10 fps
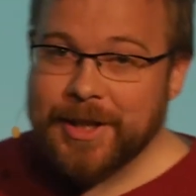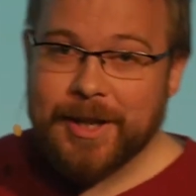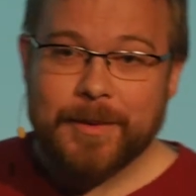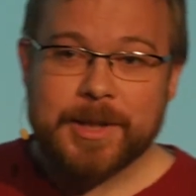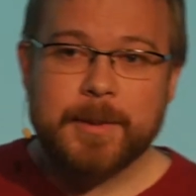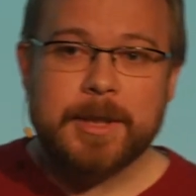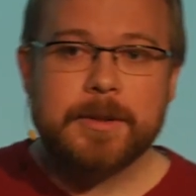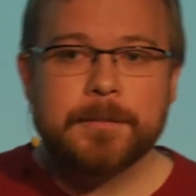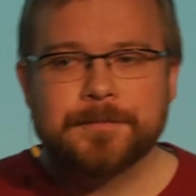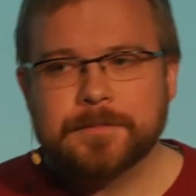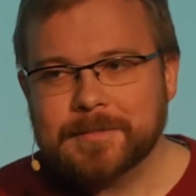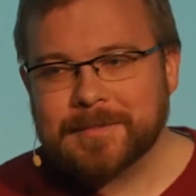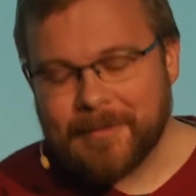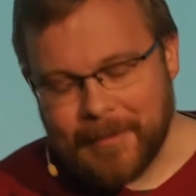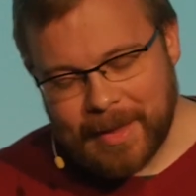seed investment,
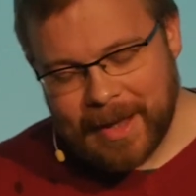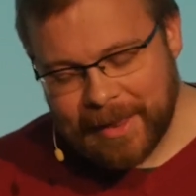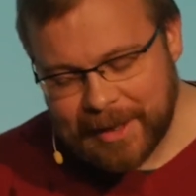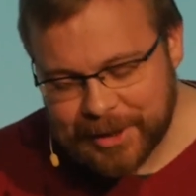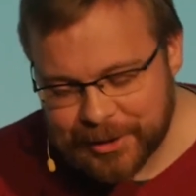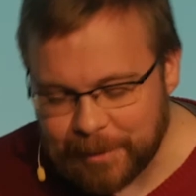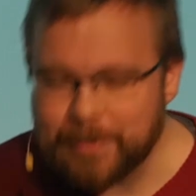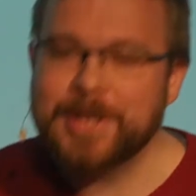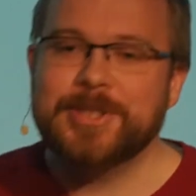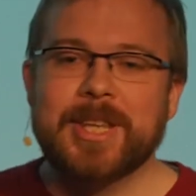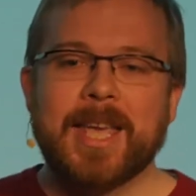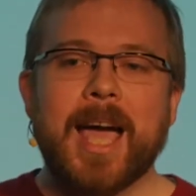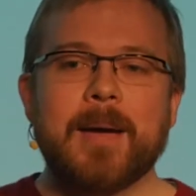and this is to bridge the